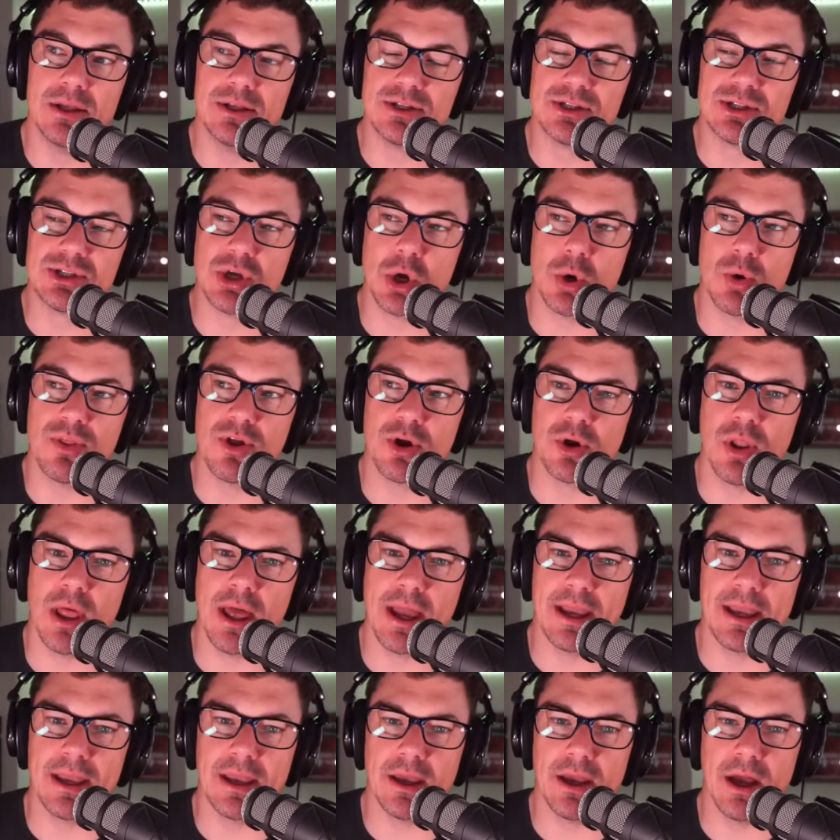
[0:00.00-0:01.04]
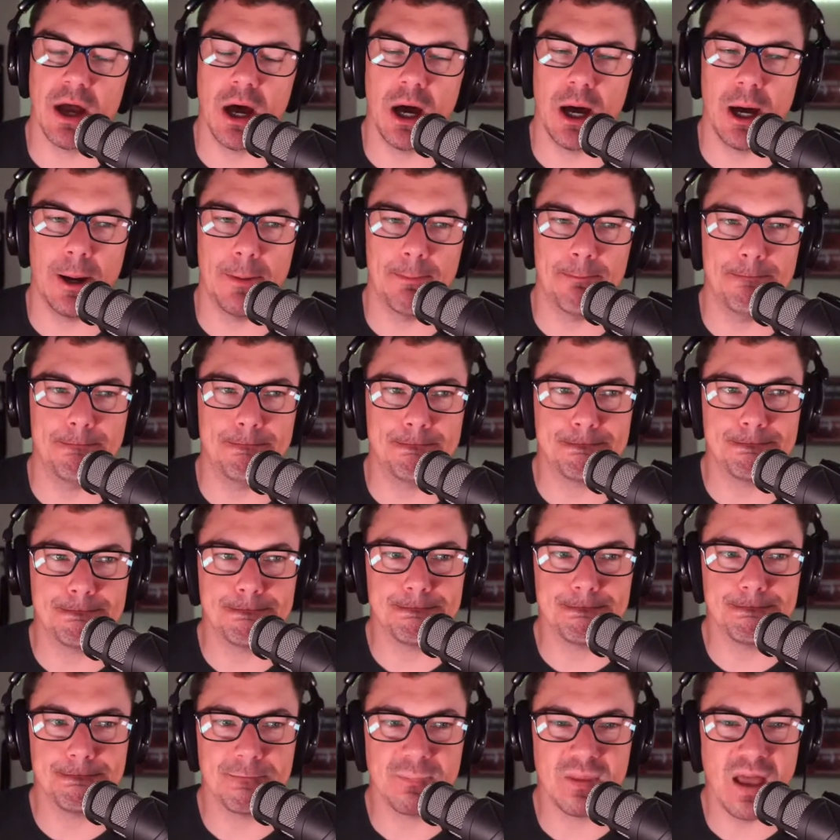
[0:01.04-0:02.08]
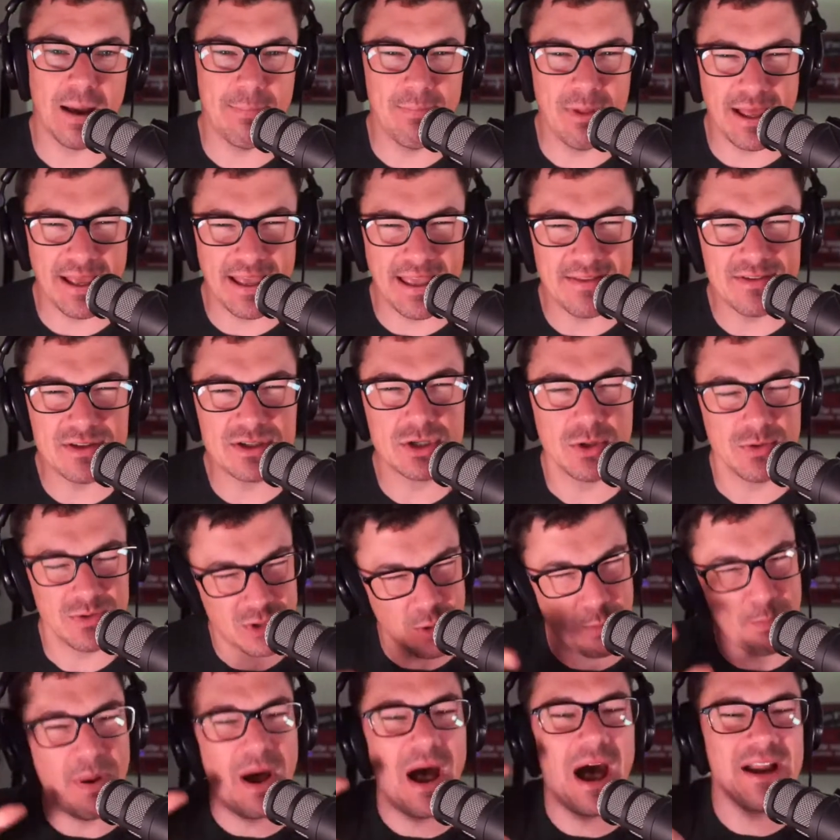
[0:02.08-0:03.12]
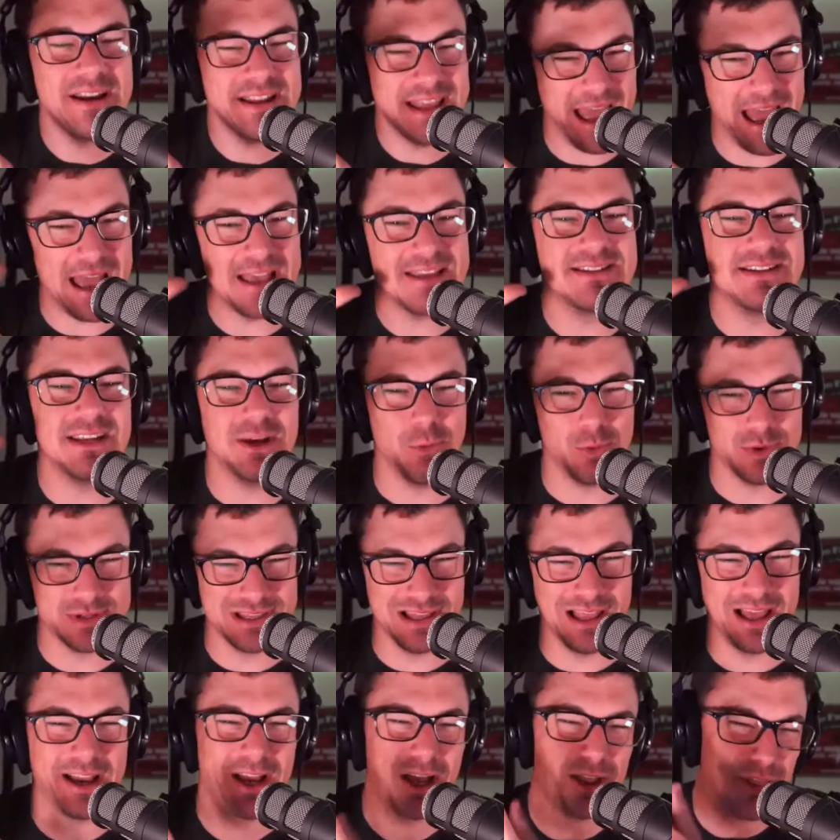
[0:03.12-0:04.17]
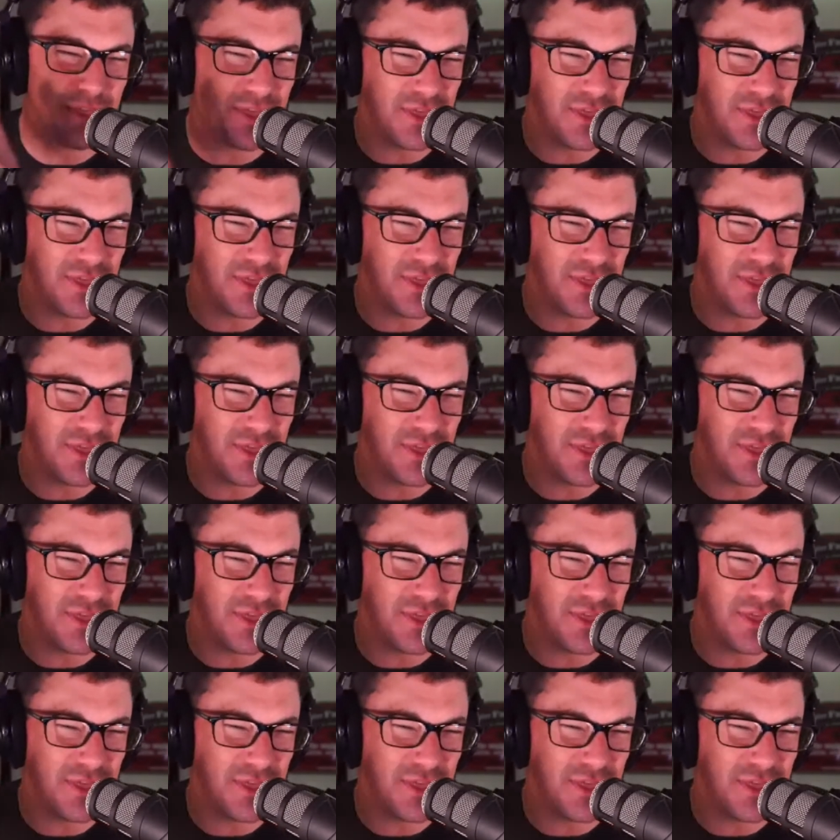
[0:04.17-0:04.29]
So they're like, I'm like, so podcasting was like a